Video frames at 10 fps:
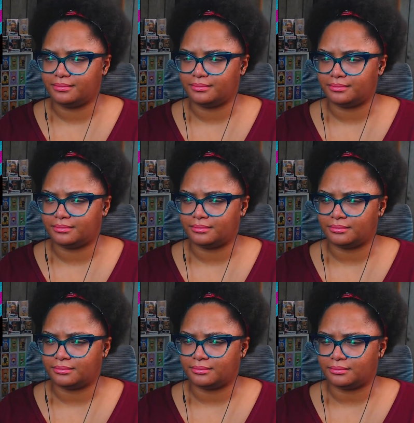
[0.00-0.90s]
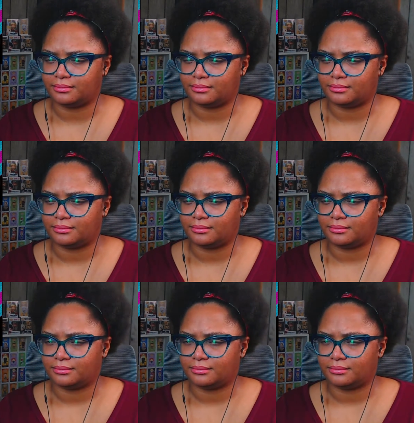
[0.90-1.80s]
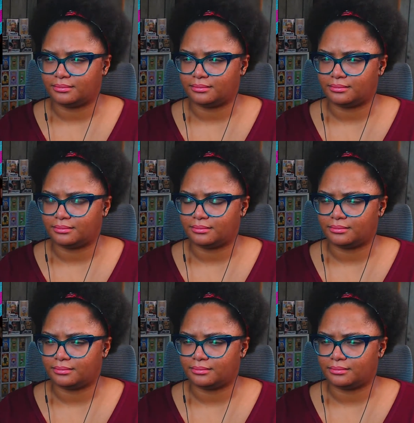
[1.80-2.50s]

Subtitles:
Nothing is said.